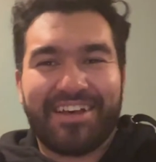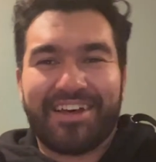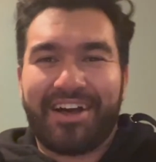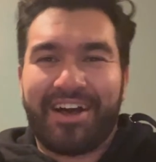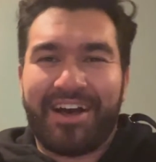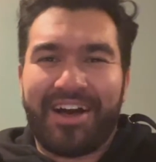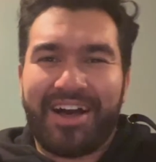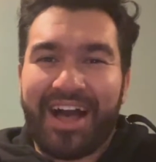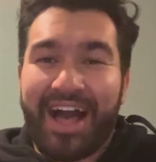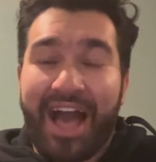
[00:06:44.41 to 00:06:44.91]

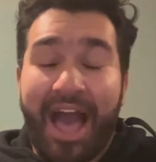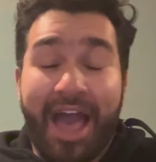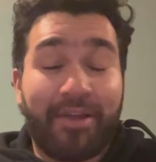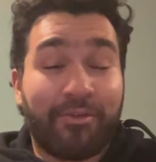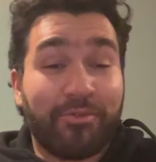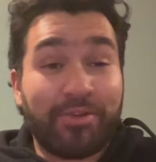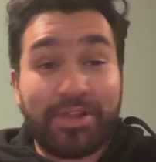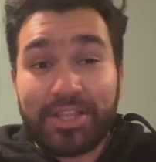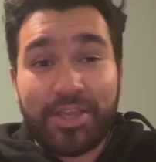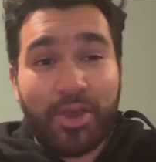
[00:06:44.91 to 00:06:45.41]
I
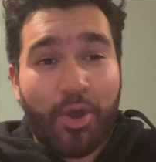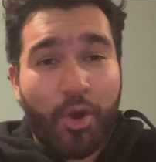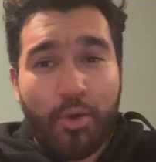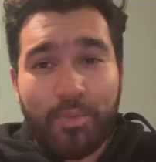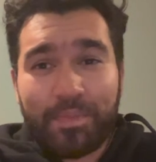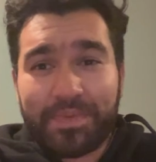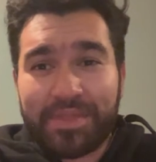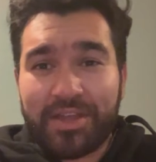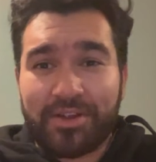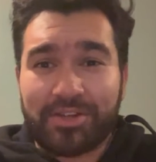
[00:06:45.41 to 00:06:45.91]
really
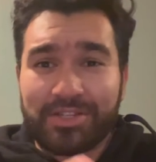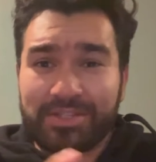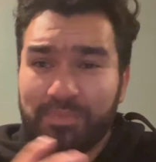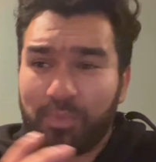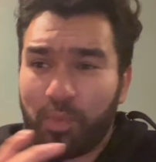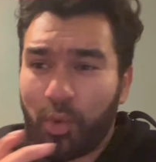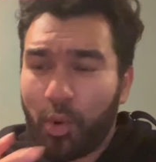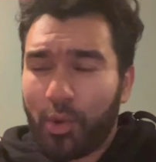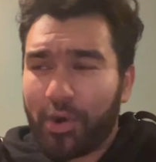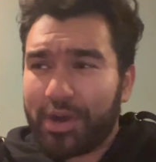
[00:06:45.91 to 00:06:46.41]
hope there's
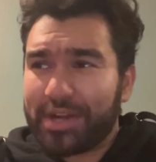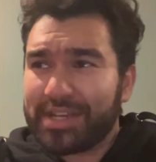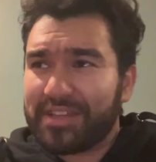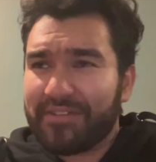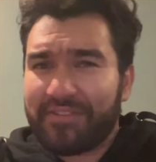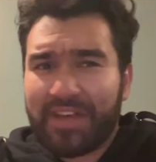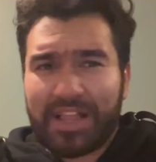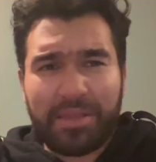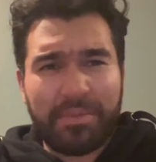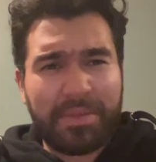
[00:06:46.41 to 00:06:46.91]
more
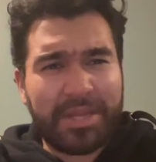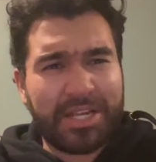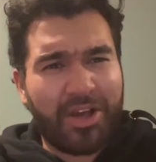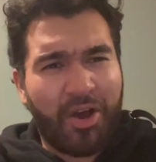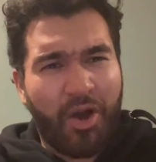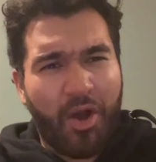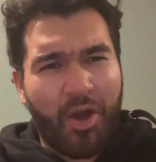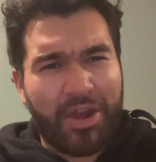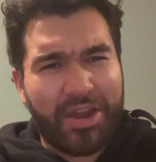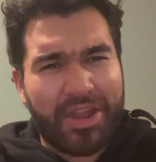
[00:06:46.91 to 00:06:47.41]
development
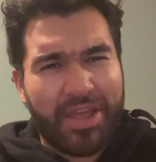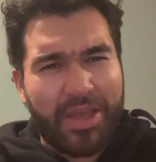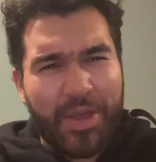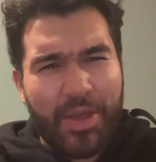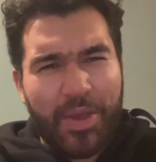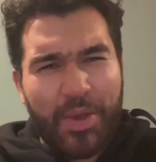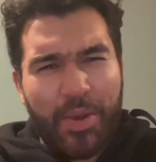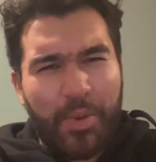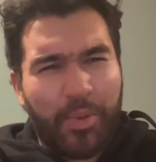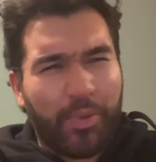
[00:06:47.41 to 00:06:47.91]
on
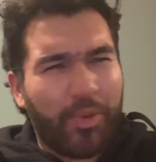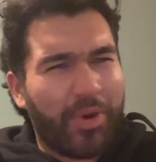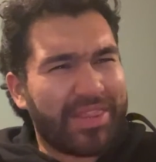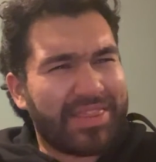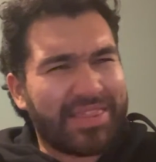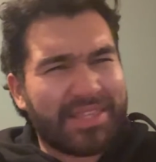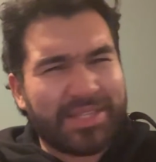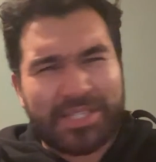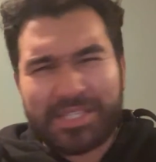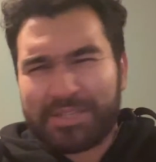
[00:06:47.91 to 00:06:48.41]

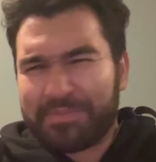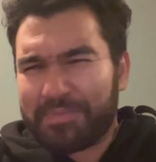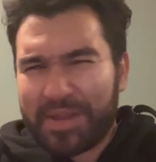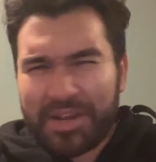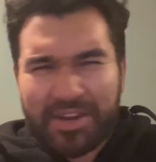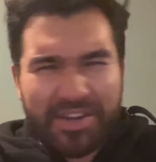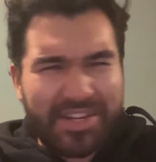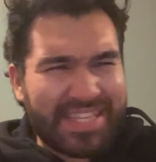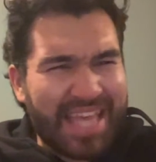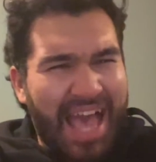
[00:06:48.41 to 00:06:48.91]
what the
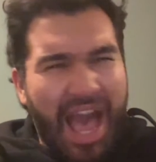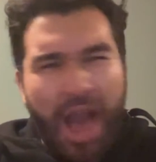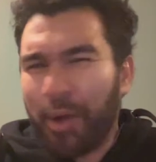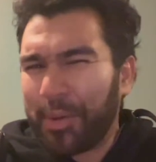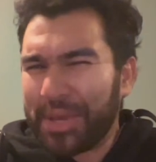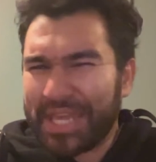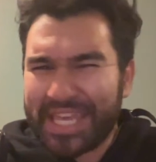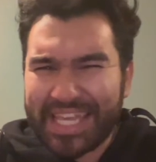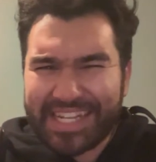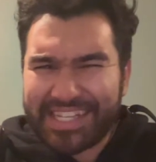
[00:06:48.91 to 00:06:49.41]
spirits,
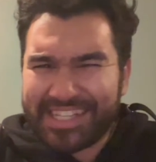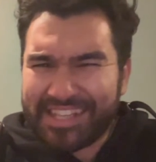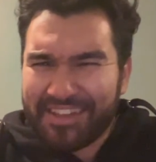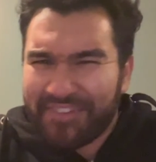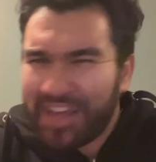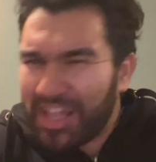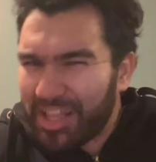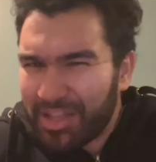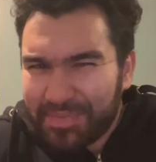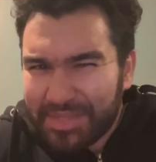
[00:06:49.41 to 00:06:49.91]
how he
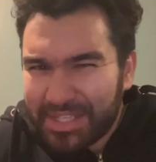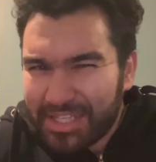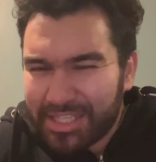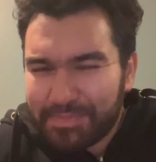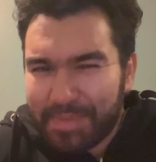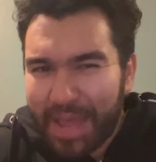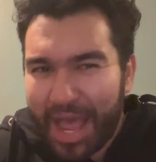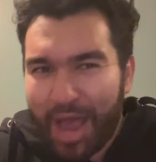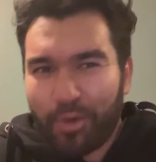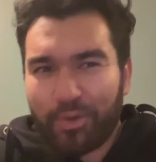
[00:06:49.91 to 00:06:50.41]
developed
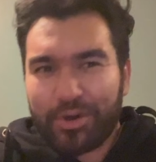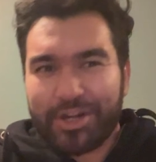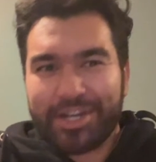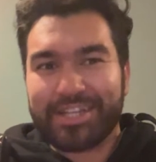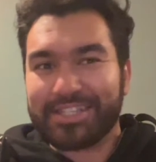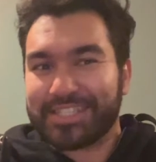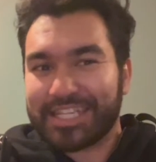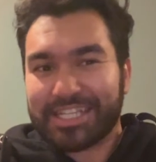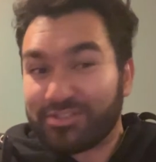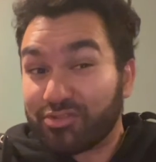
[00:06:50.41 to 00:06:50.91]
this power,
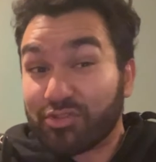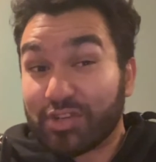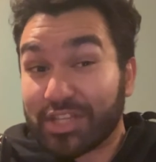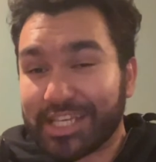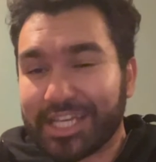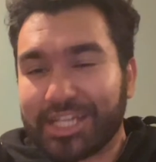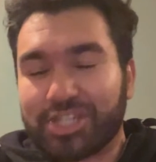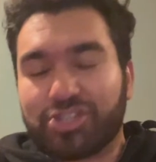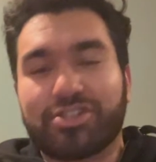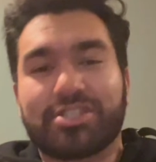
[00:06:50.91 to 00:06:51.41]
because that's
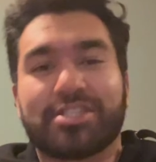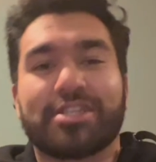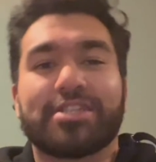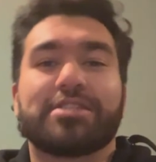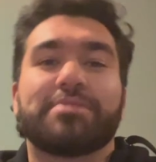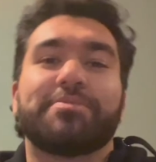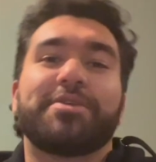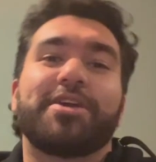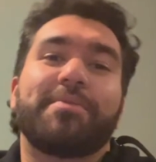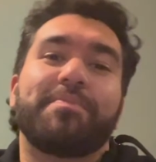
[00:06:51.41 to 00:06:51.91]
really interesting
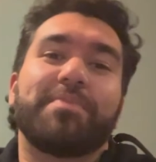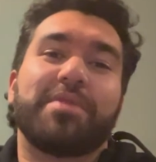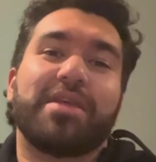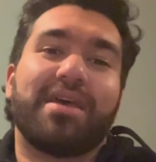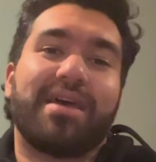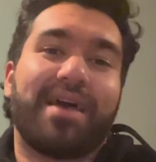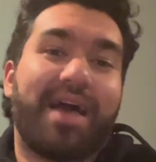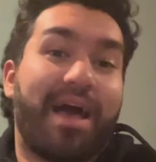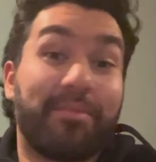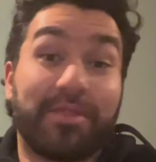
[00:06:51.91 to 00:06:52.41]
to me.
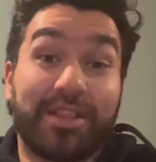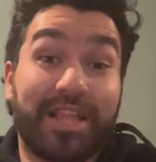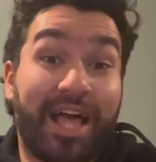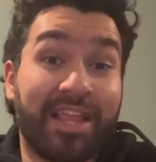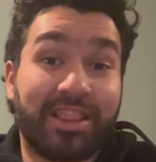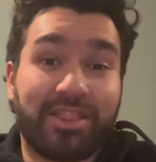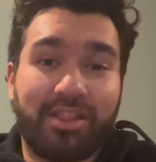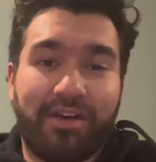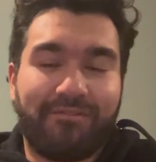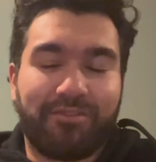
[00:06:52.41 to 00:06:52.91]

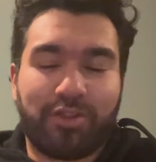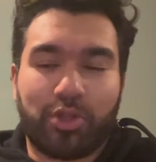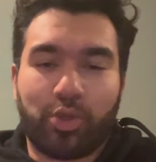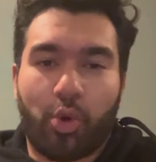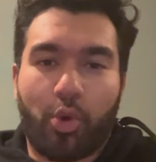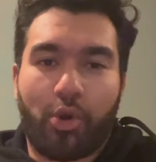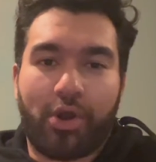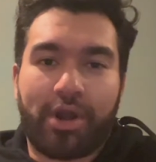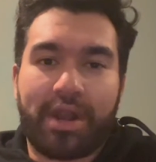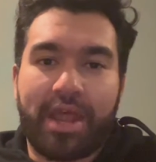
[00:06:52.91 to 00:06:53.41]
I love
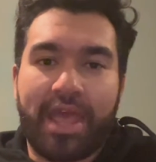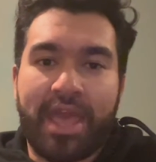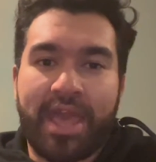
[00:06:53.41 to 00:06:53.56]
lore.